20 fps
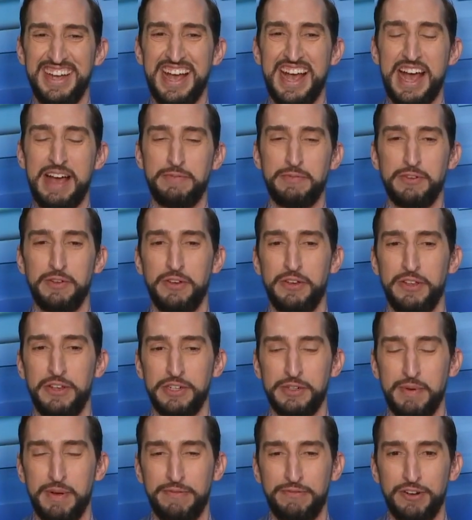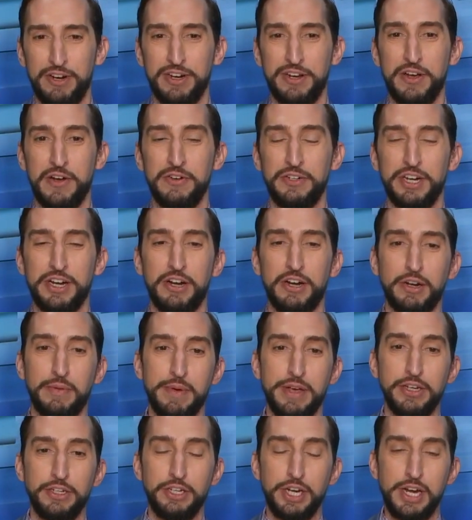Absolutely. There's my friend, Coach
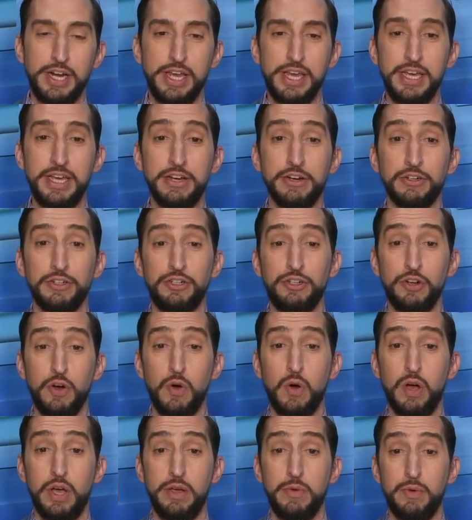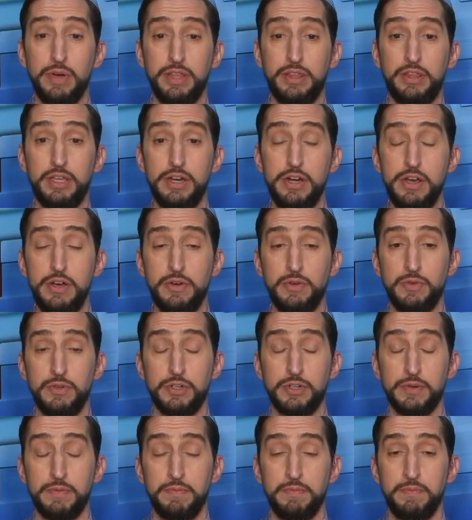Eric Mangini. Here's Joy with the news.